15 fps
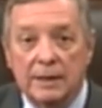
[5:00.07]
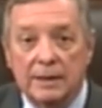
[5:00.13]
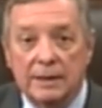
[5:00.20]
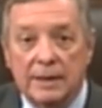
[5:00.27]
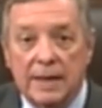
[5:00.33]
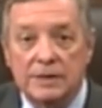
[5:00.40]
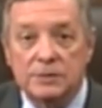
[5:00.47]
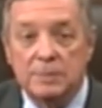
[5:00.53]

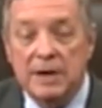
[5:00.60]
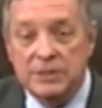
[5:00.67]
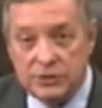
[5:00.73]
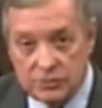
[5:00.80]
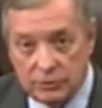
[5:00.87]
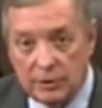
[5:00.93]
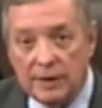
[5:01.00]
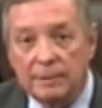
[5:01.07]
That's my
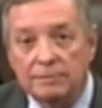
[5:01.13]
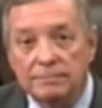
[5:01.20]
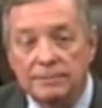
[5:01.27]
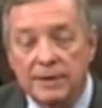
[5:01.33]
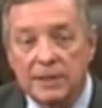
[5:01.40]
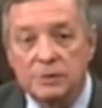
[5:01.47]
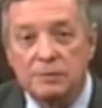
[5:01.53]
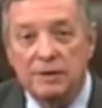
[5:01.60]
story.
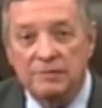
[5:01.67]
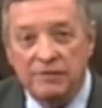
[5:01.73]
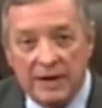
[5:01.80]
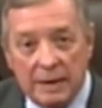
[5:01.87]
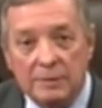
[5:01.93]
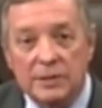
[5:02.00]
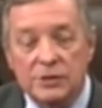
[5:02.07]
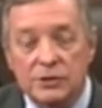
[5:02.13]
That's my
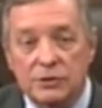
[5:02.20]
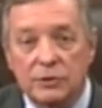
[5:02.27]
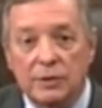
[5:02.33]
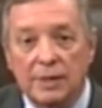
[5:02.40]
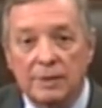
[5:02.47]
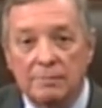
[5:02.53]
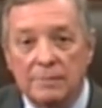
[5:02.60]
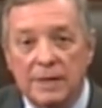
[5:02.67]
family's
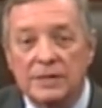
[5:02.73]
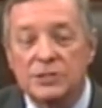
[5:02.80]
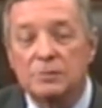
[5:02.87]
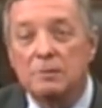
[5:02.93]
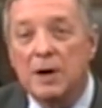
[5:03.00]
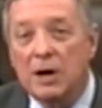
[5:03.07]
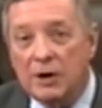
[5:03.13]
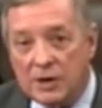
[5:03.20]
story. That's
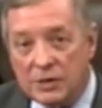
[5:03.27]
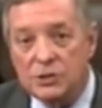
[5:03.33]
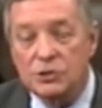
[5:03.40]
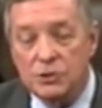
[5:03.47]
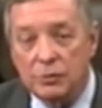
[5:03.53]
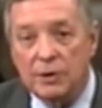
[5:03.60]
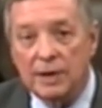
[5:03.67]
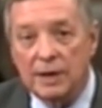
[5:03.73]
America's
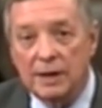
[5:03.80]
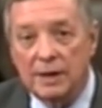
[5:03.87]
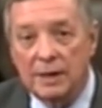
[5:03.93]
story.